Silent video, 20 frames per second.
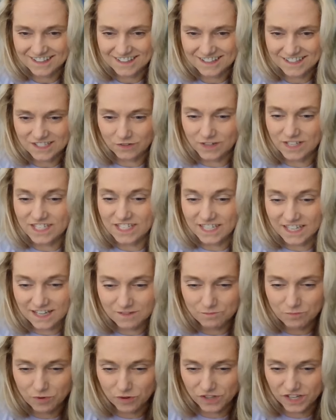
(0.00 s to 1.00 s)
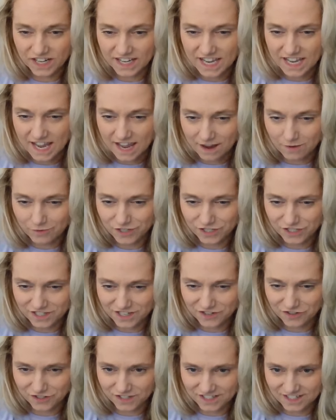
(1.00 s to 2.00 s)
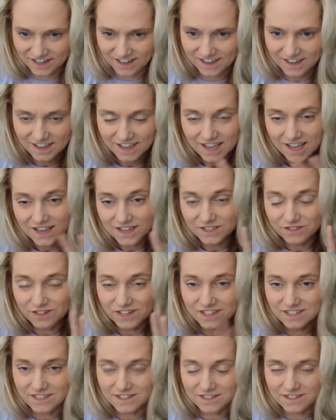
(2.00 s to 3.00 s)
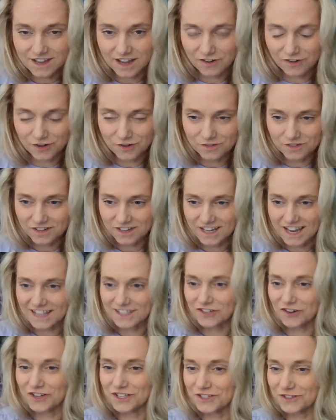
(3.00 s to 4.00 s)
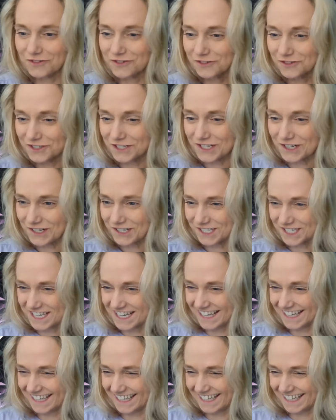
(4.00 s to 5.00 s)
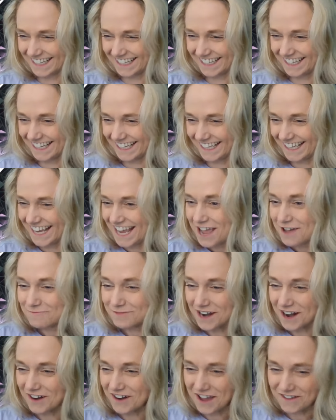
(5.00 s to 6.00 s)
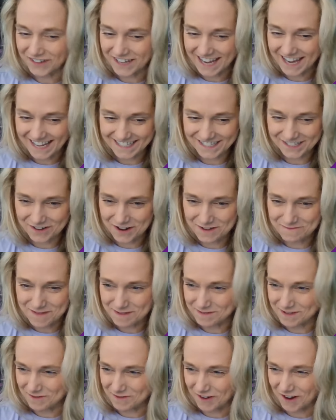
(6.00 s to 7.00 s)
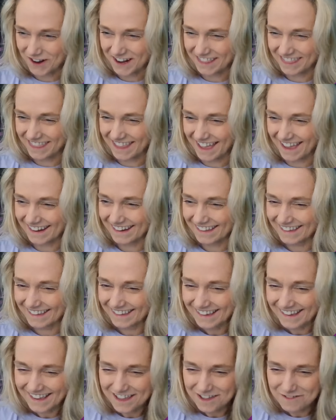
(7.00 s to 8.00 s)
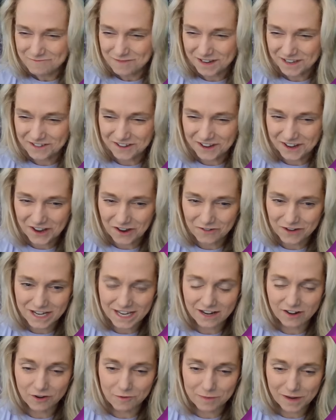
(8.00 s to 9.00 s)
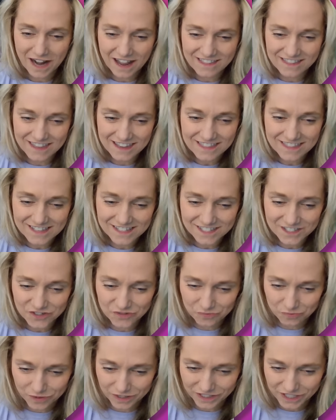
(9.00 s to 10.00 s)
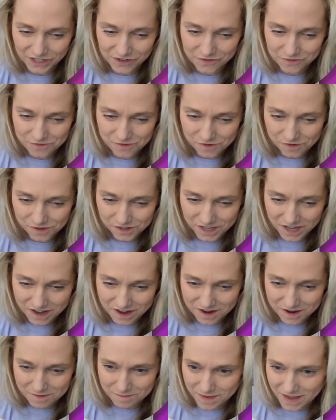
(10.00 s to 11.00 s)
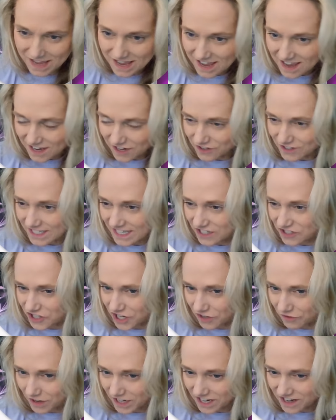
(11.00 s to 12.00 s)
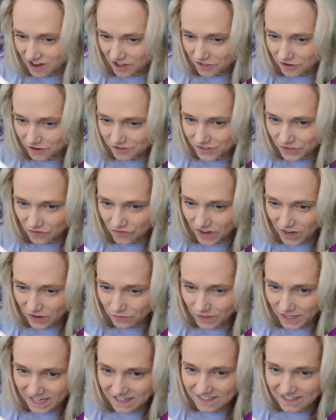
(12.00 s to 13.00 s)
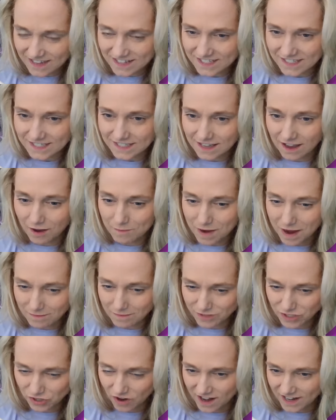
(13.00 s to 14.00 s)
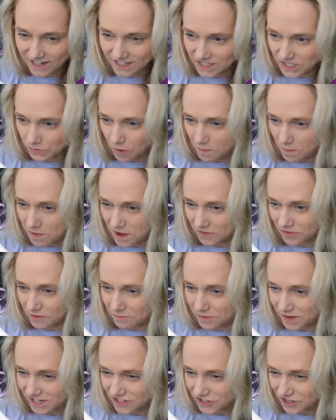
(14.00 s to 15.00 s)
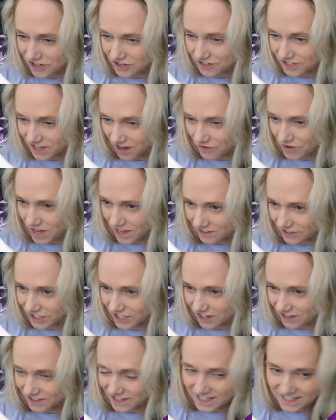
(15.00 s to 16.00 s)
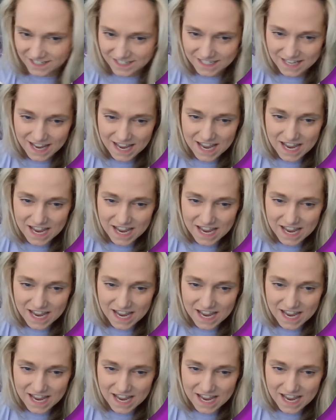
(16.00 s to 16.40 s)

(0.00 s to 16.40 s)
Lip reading: So it did pull in a cat, which is interesting. So I guess, I don't know, cats aren't as social as dogs, but I don't have a cat, so I may be wrong on that. But you can go in here. But I think this is really cool. You can say generate another. So if I don't like this, I'm sure I can swap out the pictures. Oh yeah, look at all this.